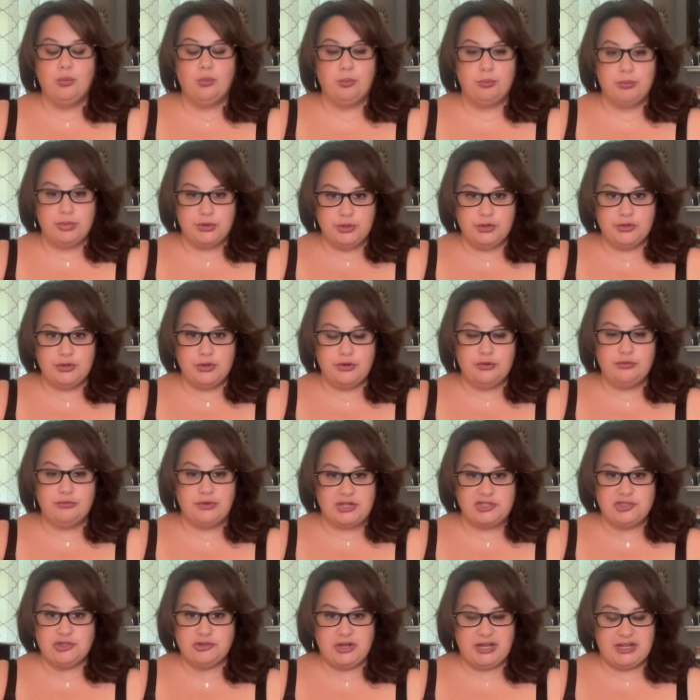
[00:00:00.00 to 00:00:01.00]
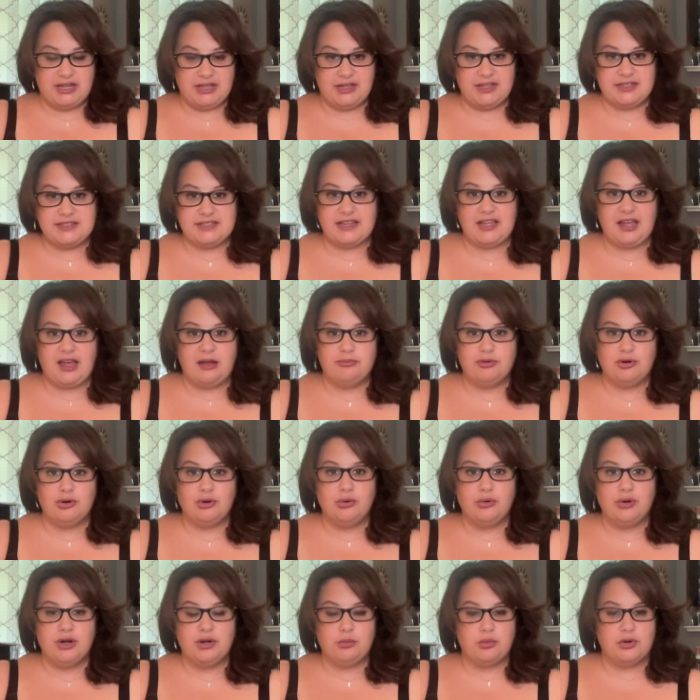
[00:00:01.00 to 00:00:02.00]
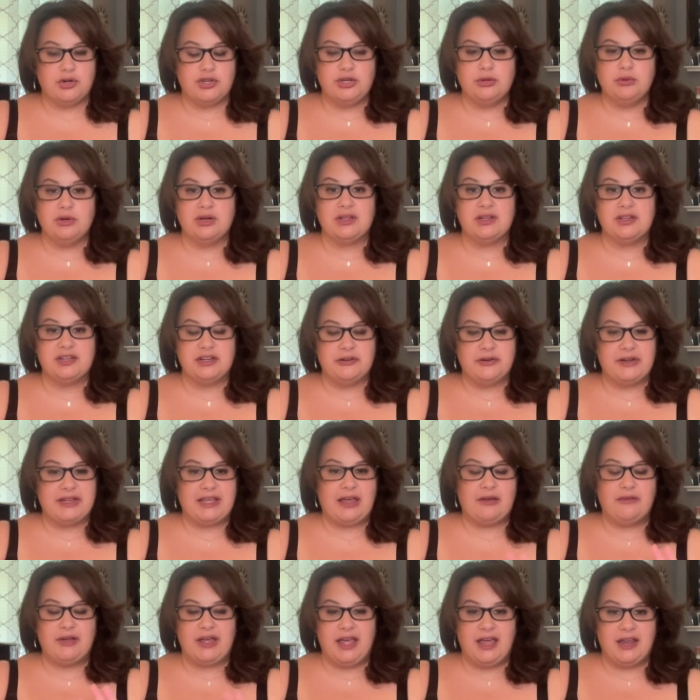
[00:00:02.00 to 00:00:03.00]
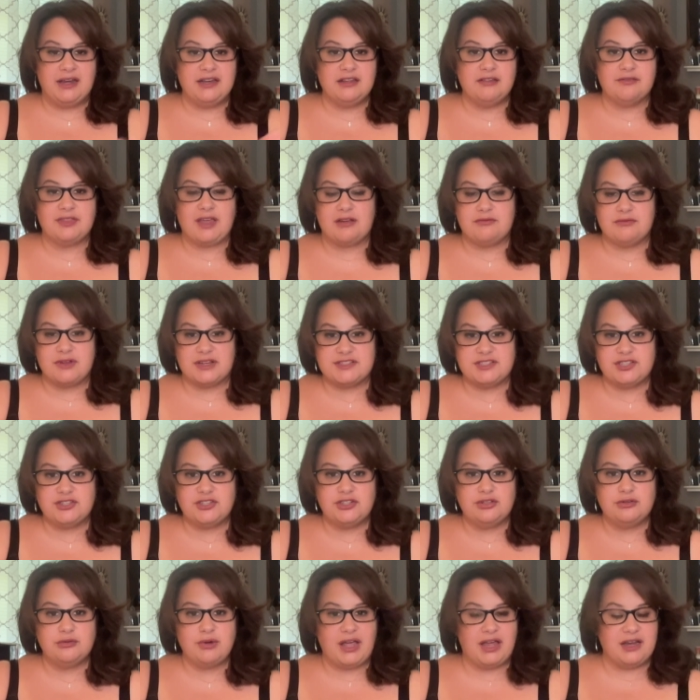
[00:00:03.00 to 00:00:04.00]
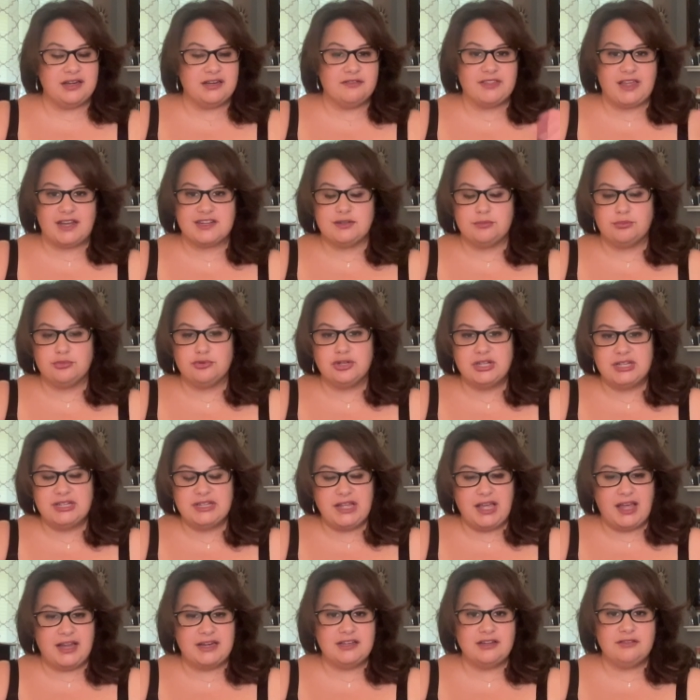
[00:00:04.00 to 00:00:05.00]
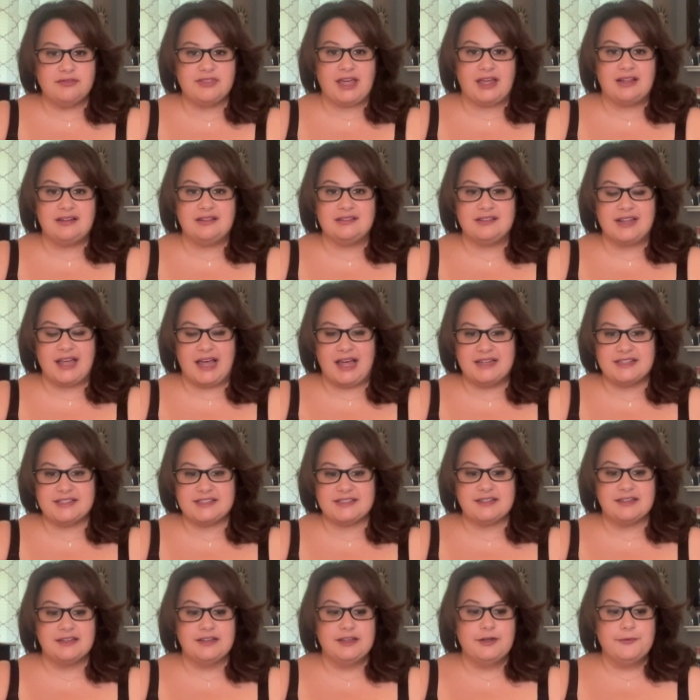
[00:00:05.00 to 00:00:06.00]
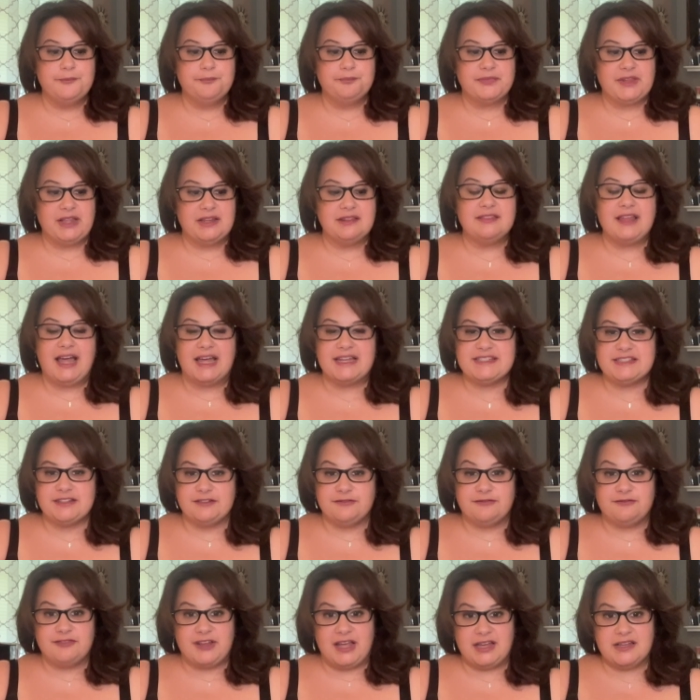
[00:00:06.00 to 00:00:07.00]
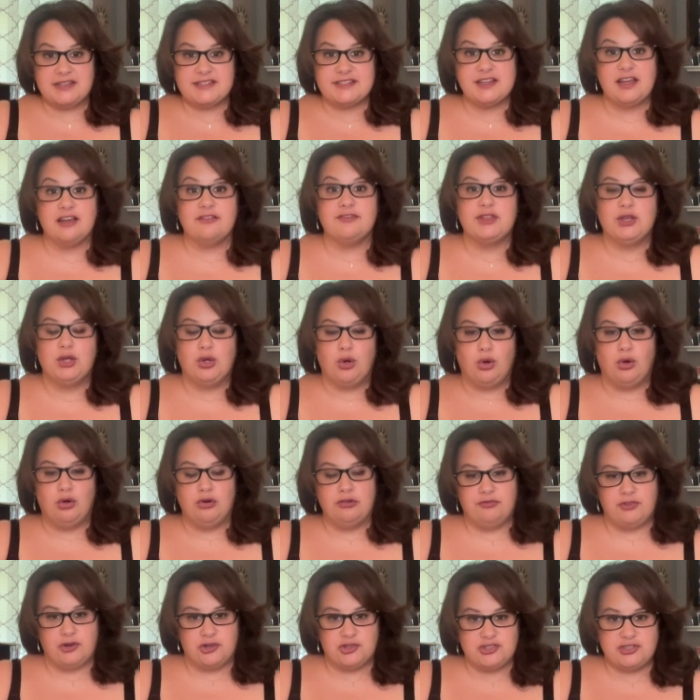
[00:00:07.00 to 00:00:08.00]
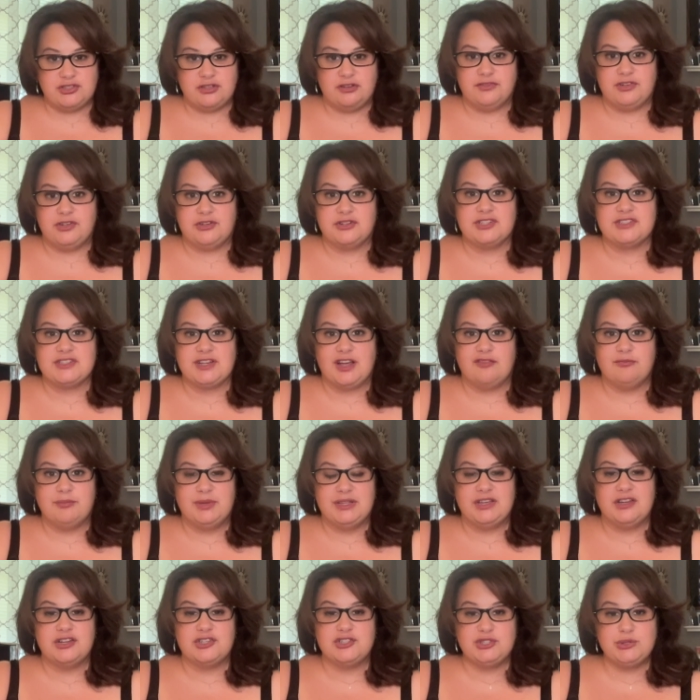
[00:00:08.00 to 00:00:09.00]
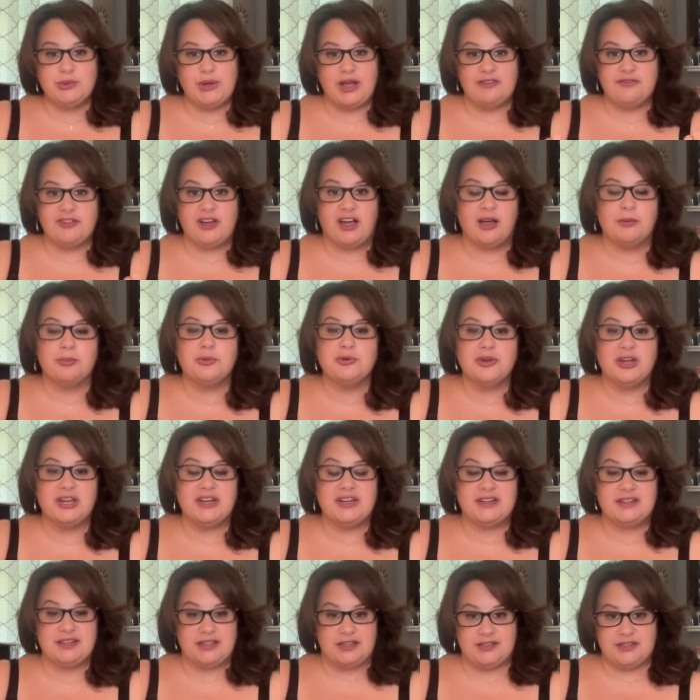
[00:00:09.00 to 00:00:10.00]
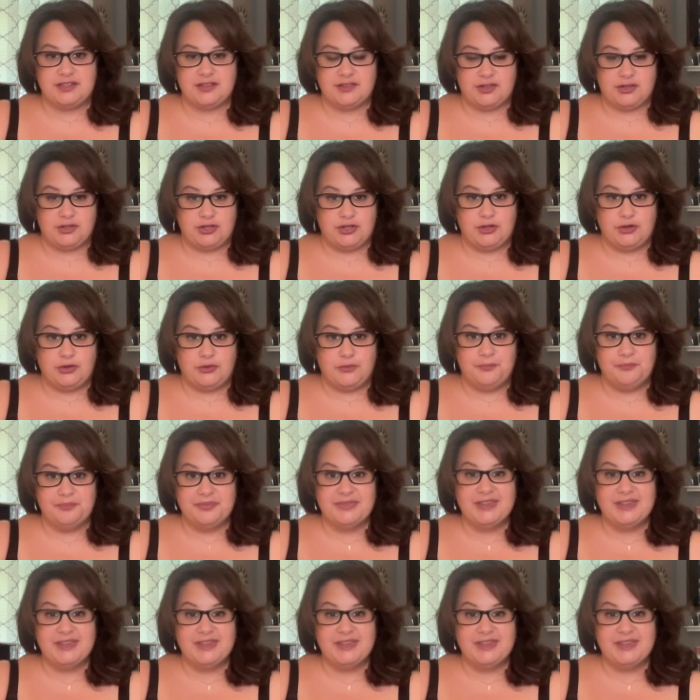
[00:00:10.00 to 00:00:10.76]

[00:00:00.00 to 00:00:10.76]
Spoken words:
Pluto retrograding into Capricorn, where you are clearing out any of that residue, any of that debris, any of that last effects of the old version of yourself, because you have upgraded into the new.